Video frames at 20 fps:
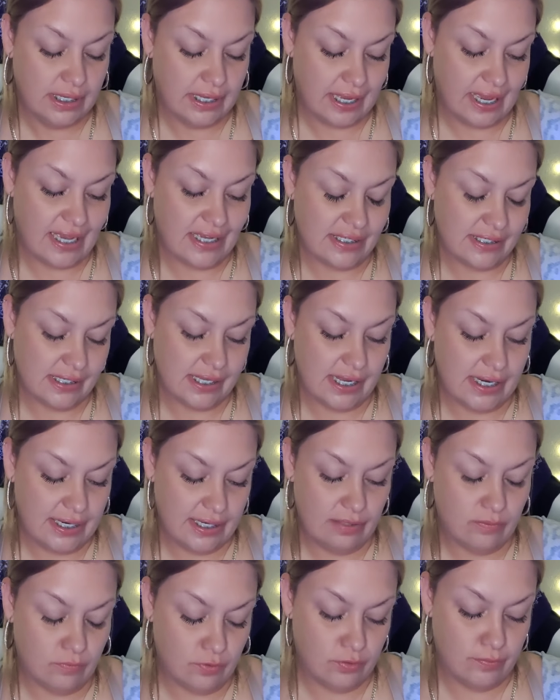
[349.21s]

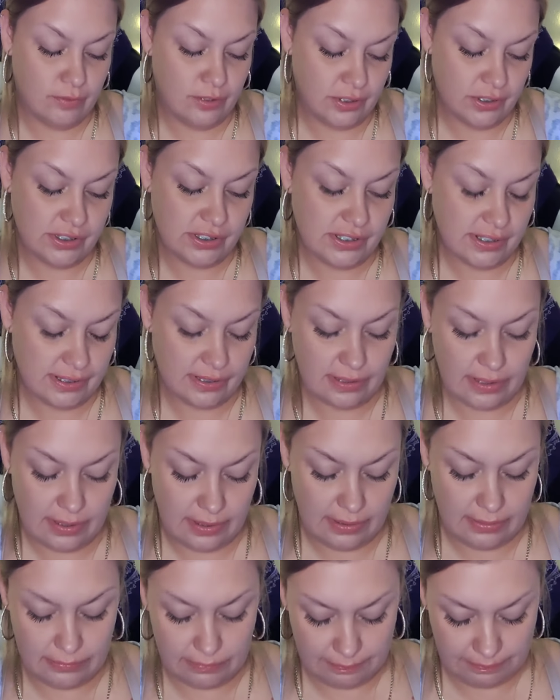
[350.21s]
gaslighting, rumors,
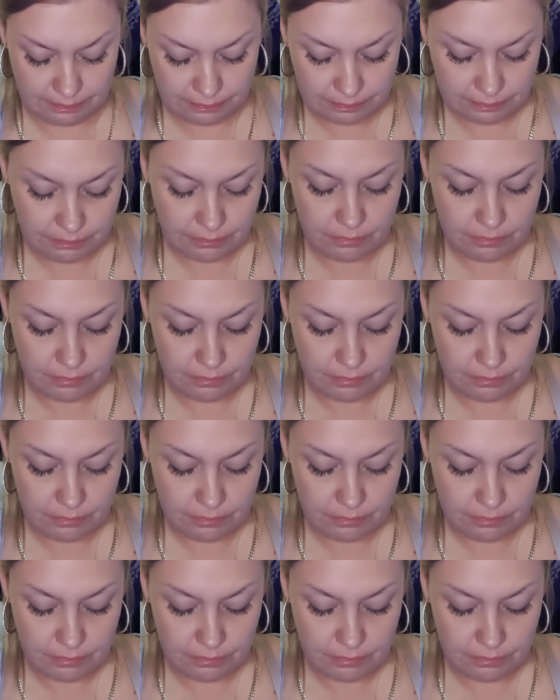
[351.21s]
um,